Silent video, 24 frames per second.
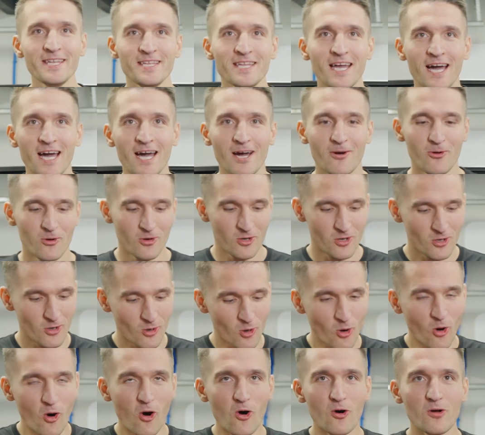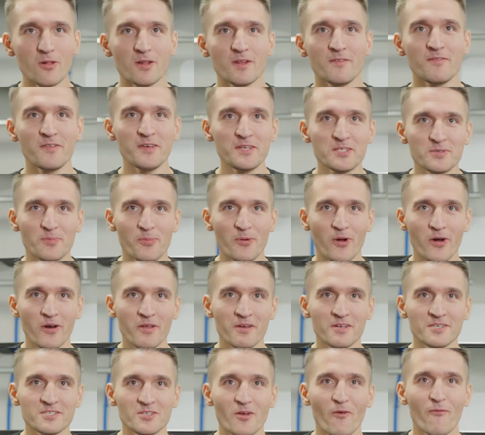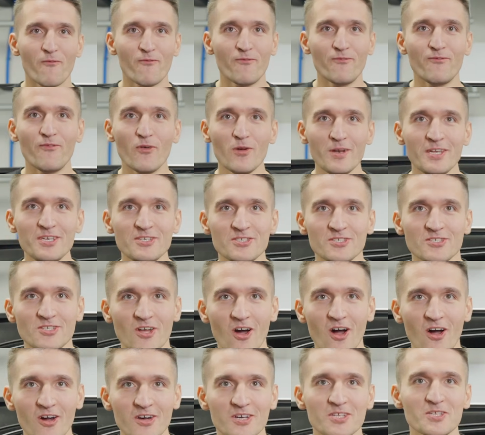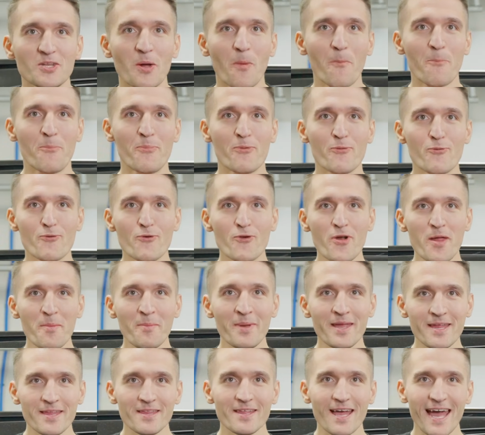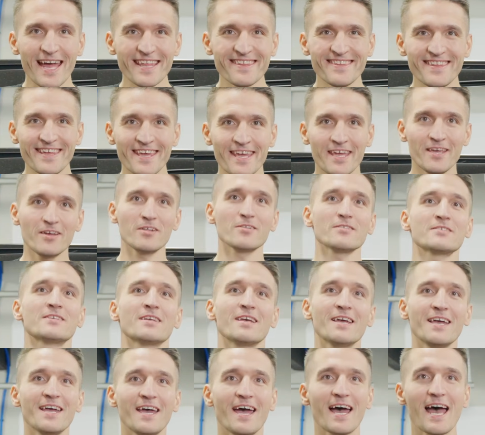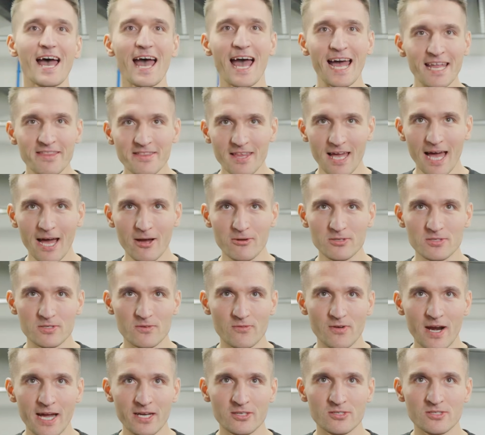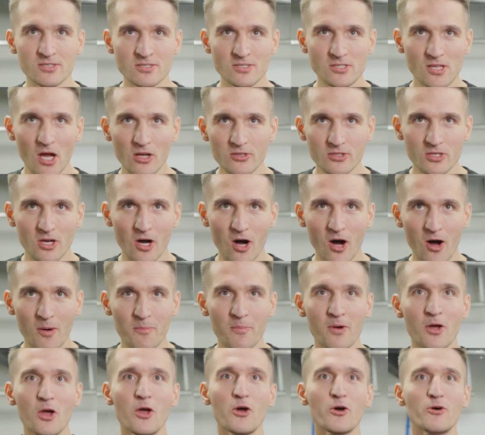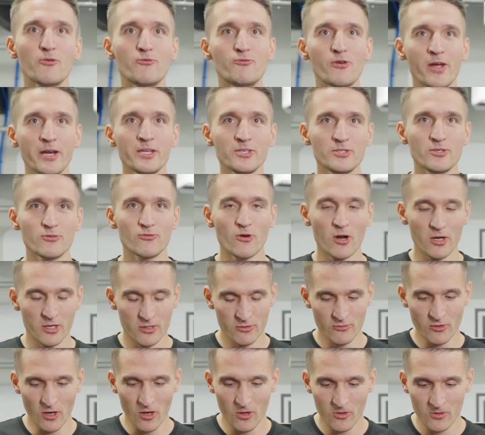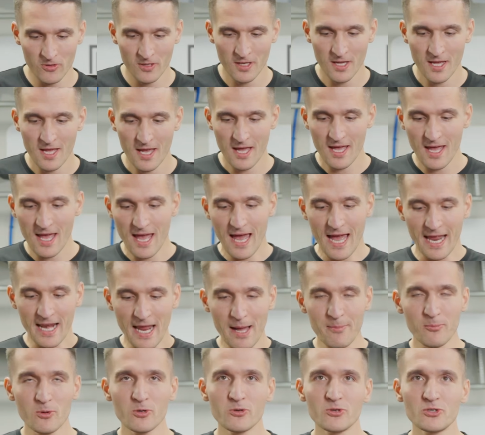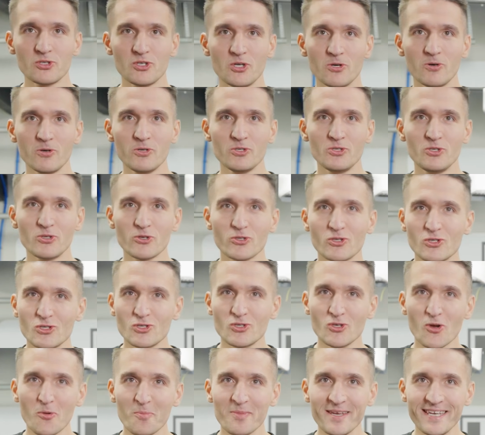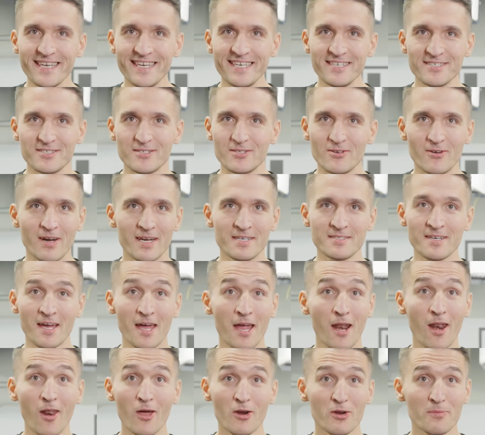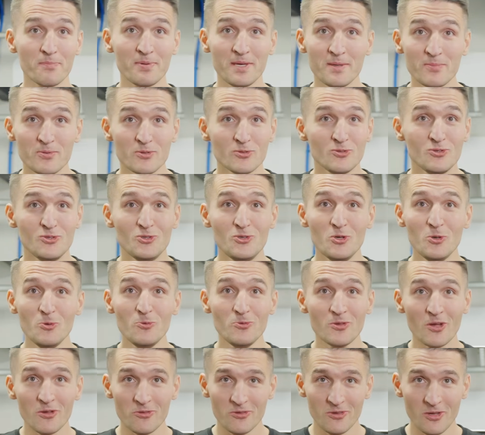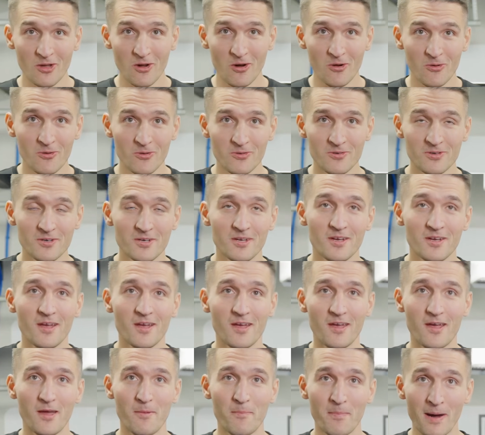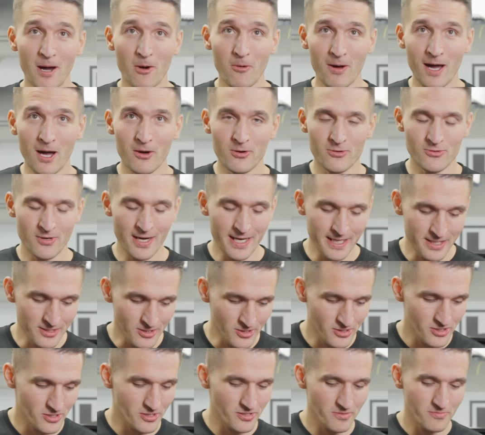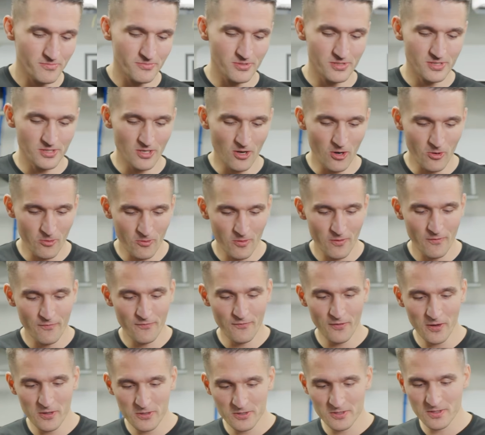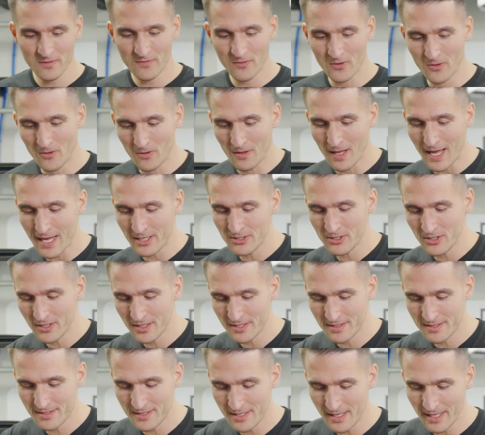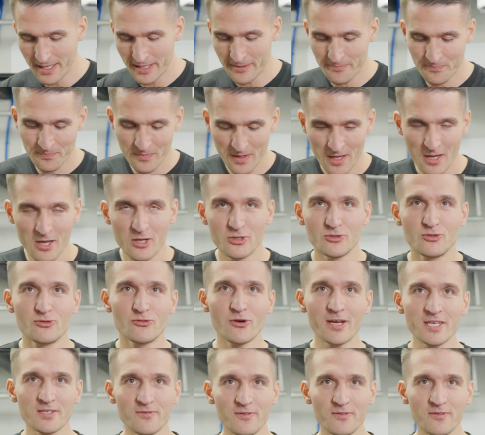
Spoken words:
now, all of these products are fully stocked, brimming at the hilt at thehouseofrags.com, ready to rock and roll. And I'm going to show you just some Easter eggs that a lot of people do not know about our range. So first of all, as you can see, Dress